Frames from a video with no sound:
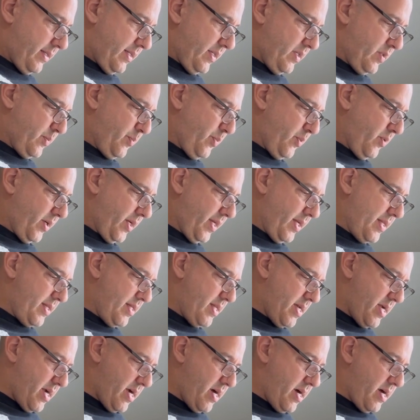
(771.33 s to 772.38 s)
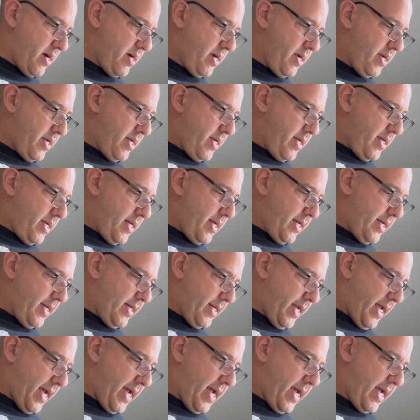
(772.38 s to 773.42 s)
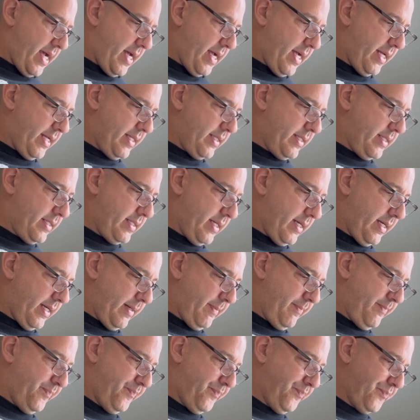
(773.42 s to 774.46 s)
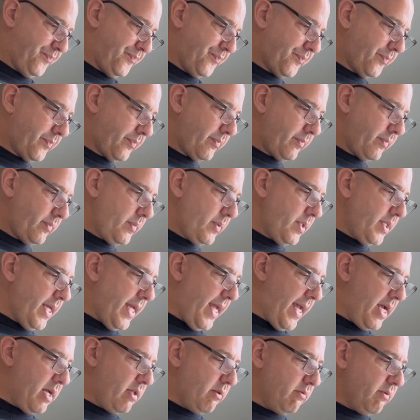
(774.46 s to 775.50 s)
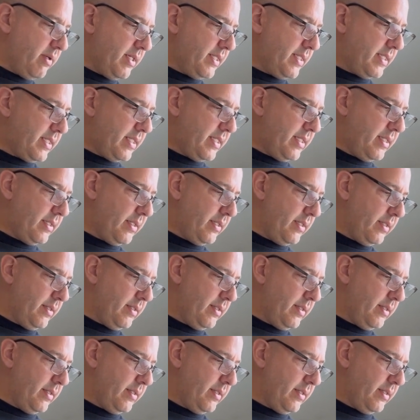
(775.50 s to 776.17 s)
book in there. It has Hellraiser,